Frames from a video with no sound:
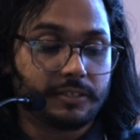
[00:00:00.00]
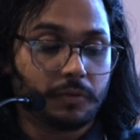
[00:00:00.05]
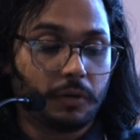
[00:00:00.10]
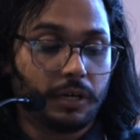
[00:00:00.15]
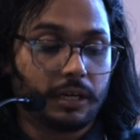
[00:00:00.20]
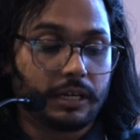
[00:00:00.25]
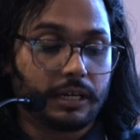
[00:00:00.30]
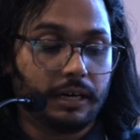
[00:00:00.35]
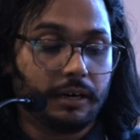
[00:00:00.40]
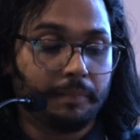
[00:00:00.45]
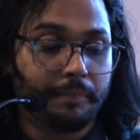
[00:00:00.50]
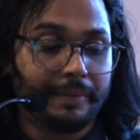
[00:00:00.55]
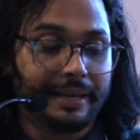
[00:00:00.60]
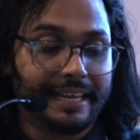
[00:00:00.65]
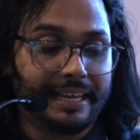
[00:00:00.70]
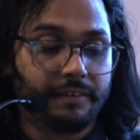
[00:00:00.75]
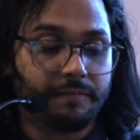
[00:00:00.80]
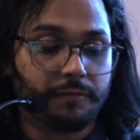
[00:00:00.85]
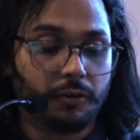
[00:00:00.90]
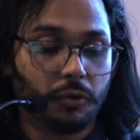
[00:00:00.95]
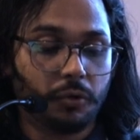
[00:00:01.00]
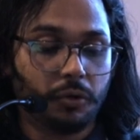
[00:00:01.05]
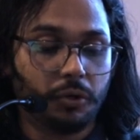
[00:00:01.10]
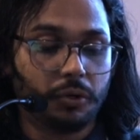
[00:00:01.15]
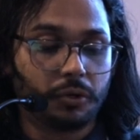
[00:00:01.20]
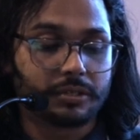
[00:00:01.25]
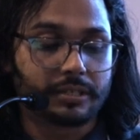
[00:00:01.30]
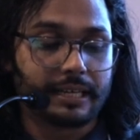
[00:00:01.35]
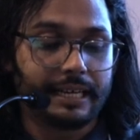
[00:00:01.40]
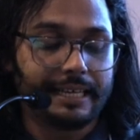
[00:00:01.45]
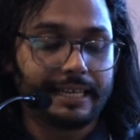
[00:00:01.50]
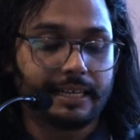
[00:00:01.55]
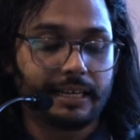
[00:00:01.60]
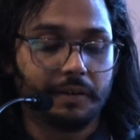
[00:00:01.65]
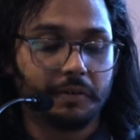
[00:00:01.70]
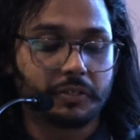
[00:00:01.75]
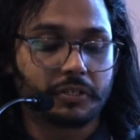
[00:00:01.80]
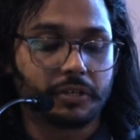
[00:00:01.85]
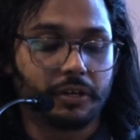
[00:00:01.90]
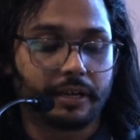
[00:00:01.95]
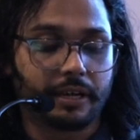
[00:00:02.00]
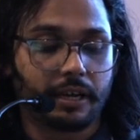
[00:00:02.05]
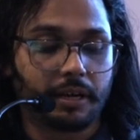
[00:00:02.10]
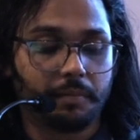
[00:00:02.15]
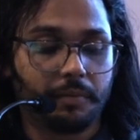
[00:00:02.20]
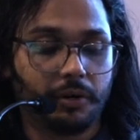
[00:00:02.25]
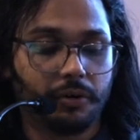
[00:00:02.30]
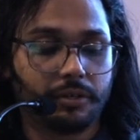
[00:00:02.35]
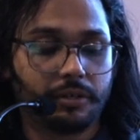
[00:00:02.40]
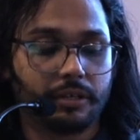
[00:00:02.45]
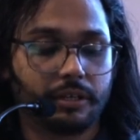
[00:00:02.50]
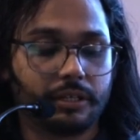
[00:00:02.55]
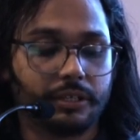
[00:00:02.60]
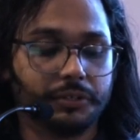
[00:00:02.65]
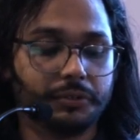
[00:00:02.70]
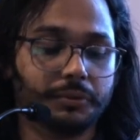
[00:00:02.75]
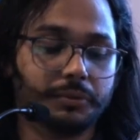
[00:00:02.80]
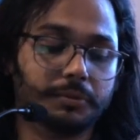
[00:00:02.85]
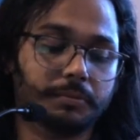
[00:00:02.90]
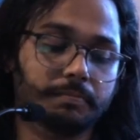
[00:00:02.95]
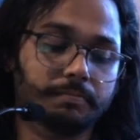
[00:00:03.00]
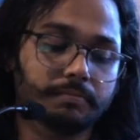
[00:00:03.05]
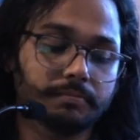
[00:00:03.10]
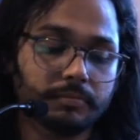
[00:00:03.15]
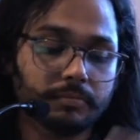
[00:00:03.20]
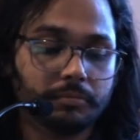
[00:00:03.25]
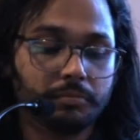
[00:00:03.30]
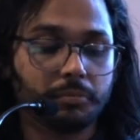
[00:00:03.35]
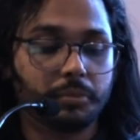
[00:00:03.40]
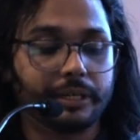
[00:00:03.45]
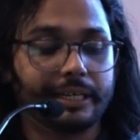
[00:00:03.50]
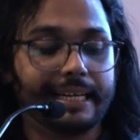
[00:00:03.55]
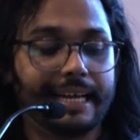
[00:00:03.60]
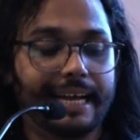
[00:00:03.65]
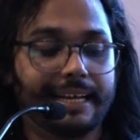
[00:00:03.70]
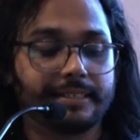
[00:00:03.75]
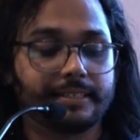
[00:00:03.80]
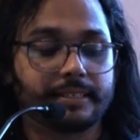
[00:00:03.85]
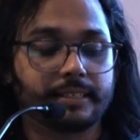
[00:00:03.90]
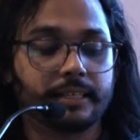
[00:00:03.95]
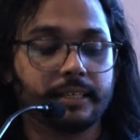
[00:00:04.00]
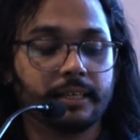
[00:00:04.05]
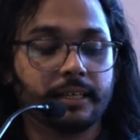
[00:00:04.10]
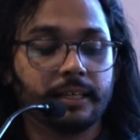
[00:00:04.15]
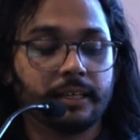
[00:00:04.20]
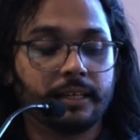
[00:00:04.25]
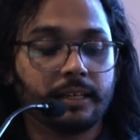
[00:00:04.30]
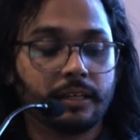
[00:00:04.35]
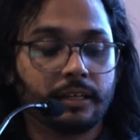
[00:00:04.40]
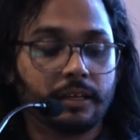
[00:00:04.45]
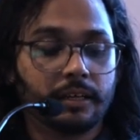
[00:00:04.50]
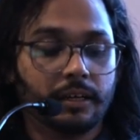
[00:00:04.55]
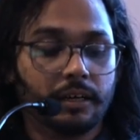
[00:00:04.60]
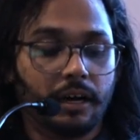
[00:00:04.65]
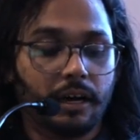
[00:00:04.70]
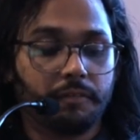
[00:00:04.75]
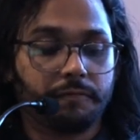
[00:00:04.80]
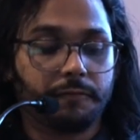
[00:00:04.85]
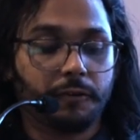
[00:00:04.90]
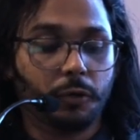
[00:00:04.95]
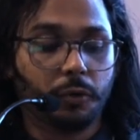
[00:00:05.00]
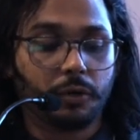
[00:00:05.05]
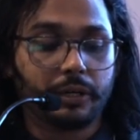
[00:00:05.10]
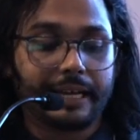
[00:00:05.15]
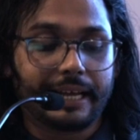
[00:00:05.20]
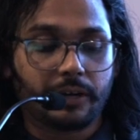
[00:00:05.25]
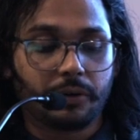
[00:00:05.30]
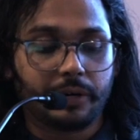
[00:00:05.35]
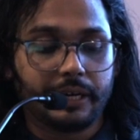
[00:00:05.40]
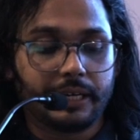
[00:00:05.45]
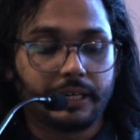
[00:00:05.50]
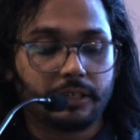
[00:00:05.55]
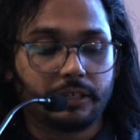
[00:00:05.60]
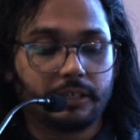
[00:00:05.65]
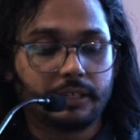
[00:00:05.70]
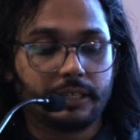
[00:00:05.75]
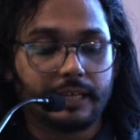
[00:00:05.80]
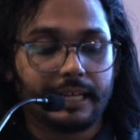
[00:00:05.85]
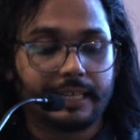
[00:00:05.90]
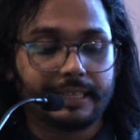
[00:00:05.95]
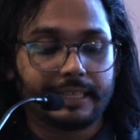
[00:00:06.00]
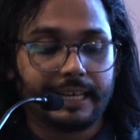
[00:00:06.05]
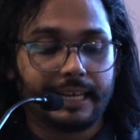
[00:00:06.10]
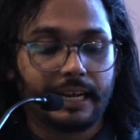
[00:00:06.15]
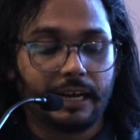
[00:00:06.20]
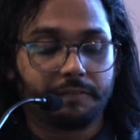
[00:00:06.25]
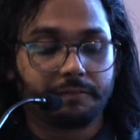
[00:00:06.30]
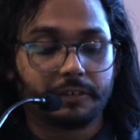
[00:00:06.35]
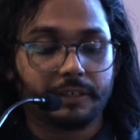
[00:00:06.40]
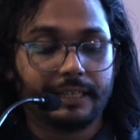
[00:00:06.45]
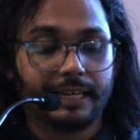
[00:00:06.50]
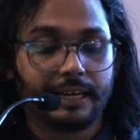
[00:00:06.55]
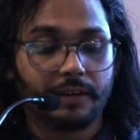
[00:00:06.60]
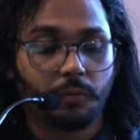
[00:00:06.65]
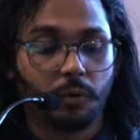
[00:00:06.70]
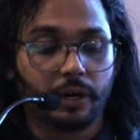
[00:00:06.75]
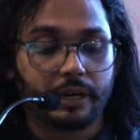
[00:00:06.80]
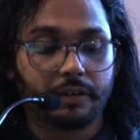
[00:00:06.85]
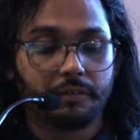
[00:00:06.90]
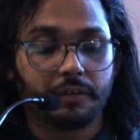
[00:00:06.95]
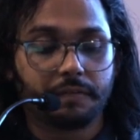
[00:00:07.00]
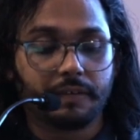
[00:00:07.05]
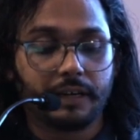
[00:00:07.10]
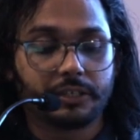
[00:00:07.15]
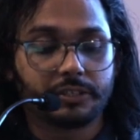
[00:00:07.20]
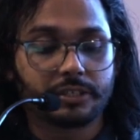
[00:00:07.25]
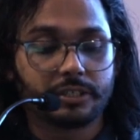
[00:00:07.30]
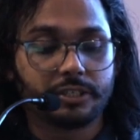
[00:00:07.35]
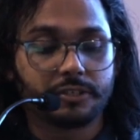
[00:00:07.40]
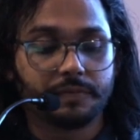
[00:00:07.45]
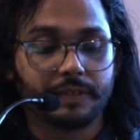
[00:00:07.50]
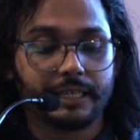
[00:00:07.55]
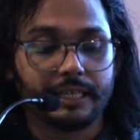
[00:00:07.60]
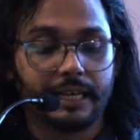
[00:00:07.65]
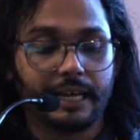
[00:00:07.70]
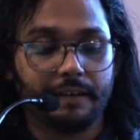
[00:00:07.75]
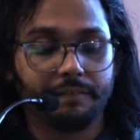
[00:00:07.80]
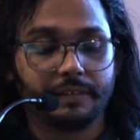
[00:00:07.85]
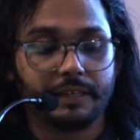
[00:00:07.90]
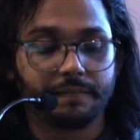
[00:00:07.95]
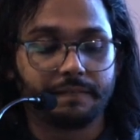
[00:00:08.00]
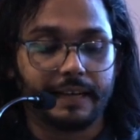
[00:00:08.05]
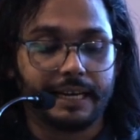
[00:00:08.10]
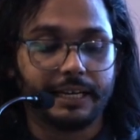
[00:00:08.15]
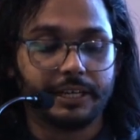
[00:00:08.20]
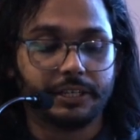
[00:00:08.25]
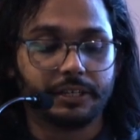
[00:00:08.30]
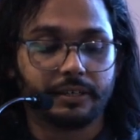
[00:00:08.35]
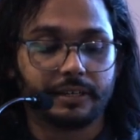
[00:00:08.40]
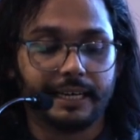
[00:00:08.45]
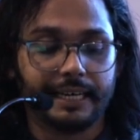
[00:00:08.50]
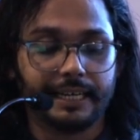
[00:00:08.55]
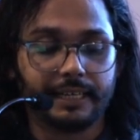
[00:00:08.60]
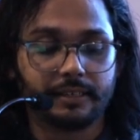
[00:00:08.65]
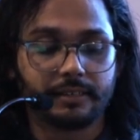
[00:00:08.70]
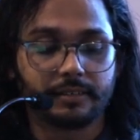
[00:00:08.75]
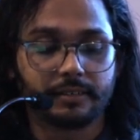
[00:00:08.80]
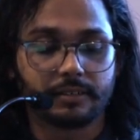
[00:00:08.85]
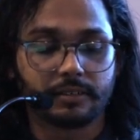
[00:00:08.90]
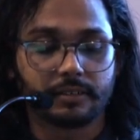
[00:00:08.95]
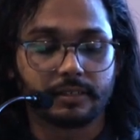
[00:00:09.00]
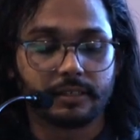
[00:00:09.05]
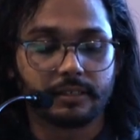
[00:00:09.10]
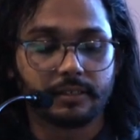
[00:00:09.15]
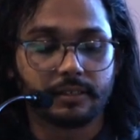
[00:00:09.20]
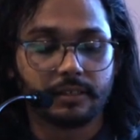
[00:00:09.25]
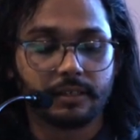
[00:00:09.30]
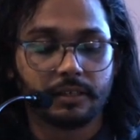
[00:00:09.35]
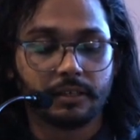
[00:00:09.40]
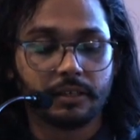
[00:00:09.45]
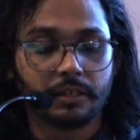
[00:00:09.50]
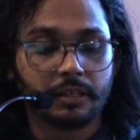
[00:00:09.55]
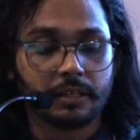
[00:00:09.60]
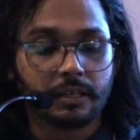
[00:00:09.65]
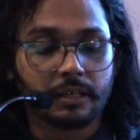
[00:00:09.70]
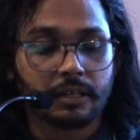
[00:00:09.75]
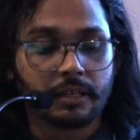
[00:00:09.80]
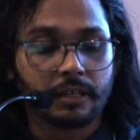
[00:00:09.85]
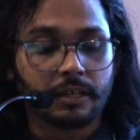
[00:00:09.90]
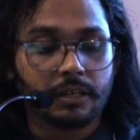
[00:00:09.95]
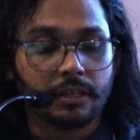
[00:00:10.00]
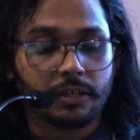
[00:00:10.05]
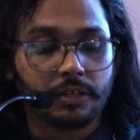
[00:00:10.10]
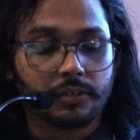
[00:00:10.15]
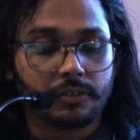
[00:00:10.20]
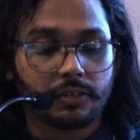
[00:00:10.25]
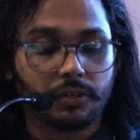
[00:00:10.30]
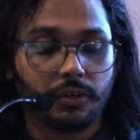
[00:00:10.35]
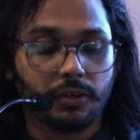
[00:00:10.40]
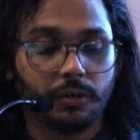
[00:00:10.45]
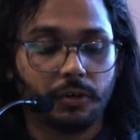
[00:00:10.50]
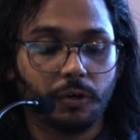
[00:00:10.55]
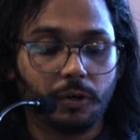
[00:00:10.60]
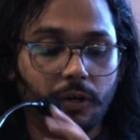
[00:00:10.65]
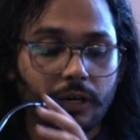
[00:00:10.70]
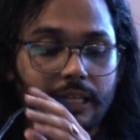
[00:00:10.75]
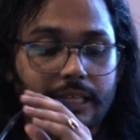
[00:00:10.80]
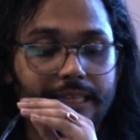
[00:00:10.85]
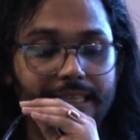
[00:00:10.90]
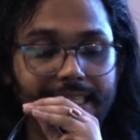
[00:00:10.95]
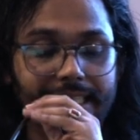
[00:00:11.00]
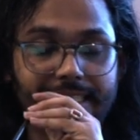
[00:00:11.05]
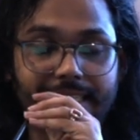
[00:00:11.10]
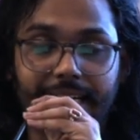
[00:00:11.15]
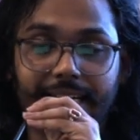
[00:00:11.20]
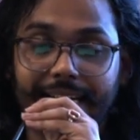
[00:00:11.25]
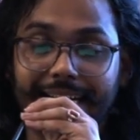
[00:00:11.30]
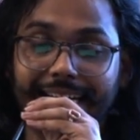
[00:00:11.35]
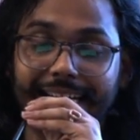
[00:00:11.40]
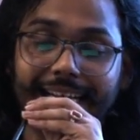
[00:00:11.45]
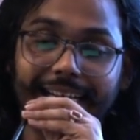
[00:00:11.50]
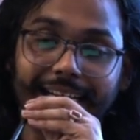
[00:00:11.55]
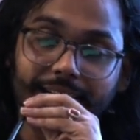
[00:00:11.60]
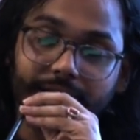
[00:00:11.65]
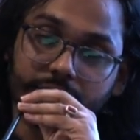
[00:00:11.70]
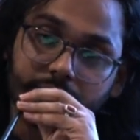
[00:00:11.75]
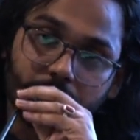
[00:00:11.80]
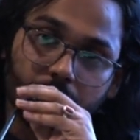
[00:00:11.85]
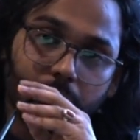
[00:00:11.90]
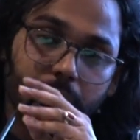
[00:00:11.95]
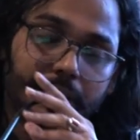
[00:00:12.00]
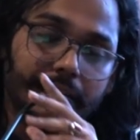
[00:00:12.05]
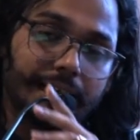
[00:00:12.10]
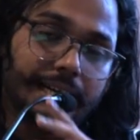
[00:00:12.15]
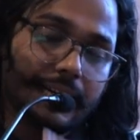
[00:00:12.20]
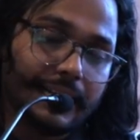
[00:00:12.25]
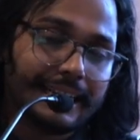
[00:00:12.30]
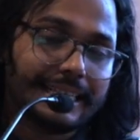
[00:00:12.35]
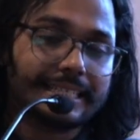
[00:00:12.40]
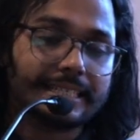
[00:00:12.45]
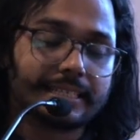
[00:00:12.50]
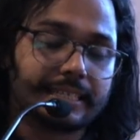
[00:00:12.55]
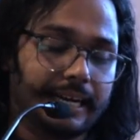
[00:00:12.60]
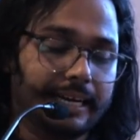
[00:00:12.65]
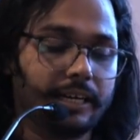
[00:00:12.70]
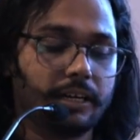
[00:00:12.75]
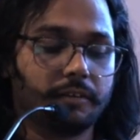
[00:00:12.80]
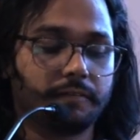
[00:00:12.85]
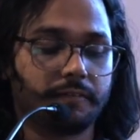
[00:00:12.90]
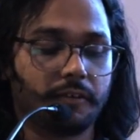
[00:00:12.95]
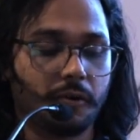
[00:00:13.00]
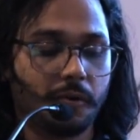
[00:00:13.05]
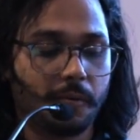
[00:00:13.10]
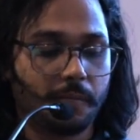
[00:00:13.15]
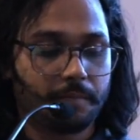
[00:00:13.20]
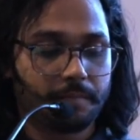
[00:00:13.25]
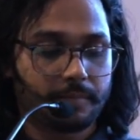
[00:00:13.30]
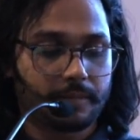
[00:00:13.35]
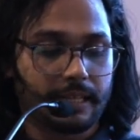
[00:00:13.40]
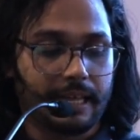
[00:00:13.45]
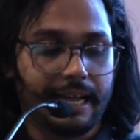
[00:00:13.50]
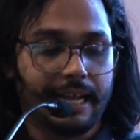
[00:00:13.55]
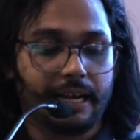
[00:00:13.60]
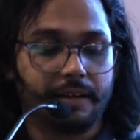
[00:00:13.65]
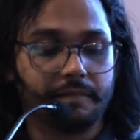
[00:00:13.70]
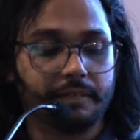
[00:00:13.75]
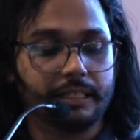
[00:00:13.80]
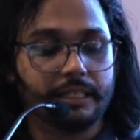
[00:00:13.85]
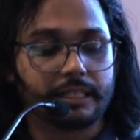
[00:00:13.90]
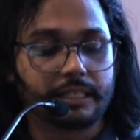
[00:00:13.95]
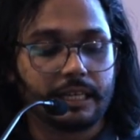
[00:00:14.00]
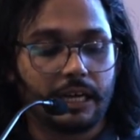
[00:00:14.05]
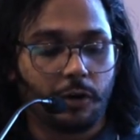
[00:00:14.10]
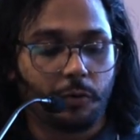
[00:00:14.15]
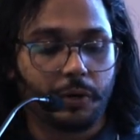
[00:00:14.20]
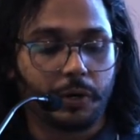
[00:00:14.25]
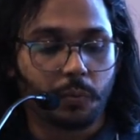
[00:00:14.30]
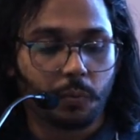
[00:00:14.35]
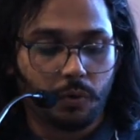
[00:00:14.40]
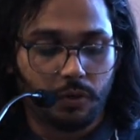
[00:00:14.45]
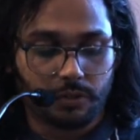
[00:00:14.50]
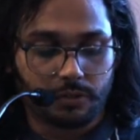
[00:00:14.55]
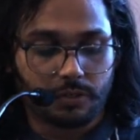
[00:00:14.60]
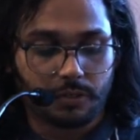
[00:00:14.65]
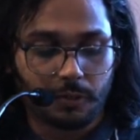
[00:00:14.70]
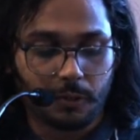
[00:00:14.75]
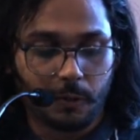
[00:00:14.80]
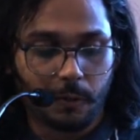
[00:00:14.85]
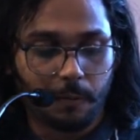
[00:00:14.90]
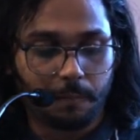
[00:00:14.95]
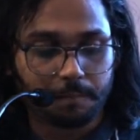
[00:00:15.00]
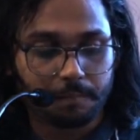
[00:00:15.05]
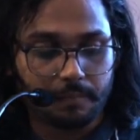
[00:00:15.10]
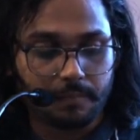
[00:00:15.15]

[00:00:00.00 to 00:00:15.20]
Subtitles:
what a main flow looks like. I was talking about, you put it as a flow decorator, and then after that, whatever functions we have defined here, right? So these are getting executed inside a flow, and we'll see how it works. So